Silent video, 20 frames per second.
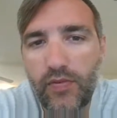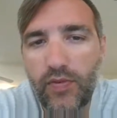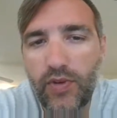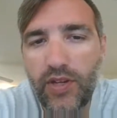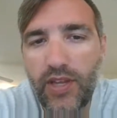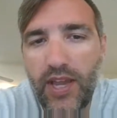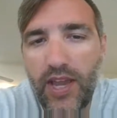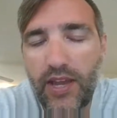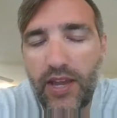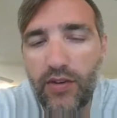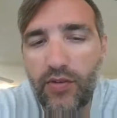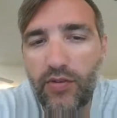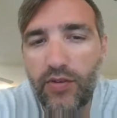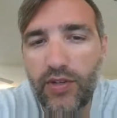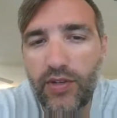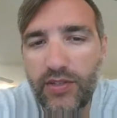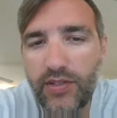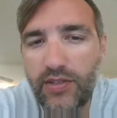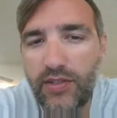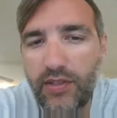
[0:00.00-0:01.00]
what
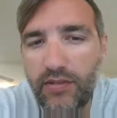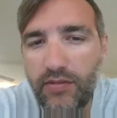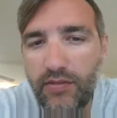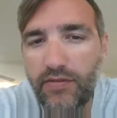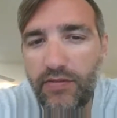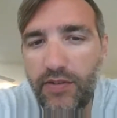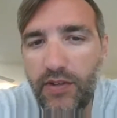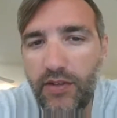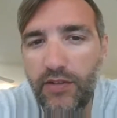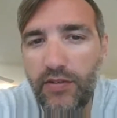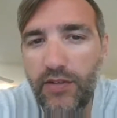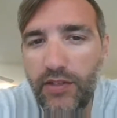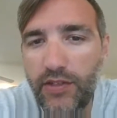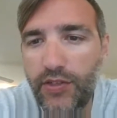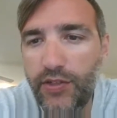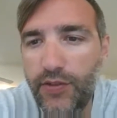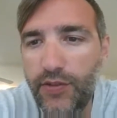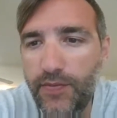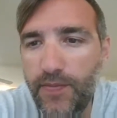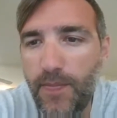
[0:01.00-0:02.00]
categories that they would fall
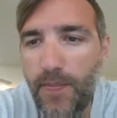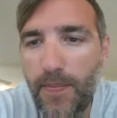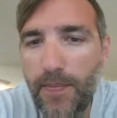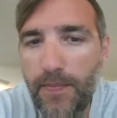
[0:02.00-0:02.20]
into.